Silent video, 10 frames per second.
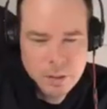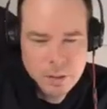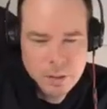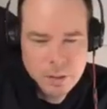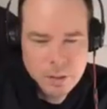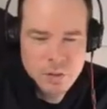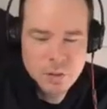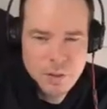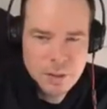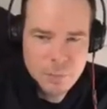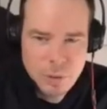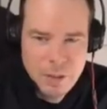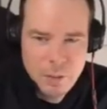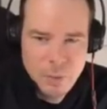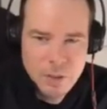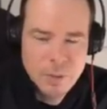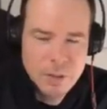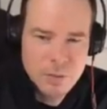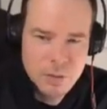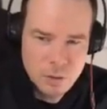it's easier to think about it that way
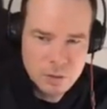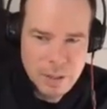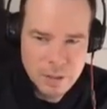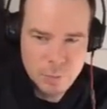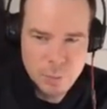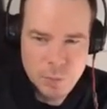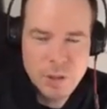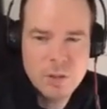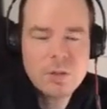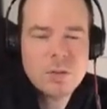rather than just as permutation.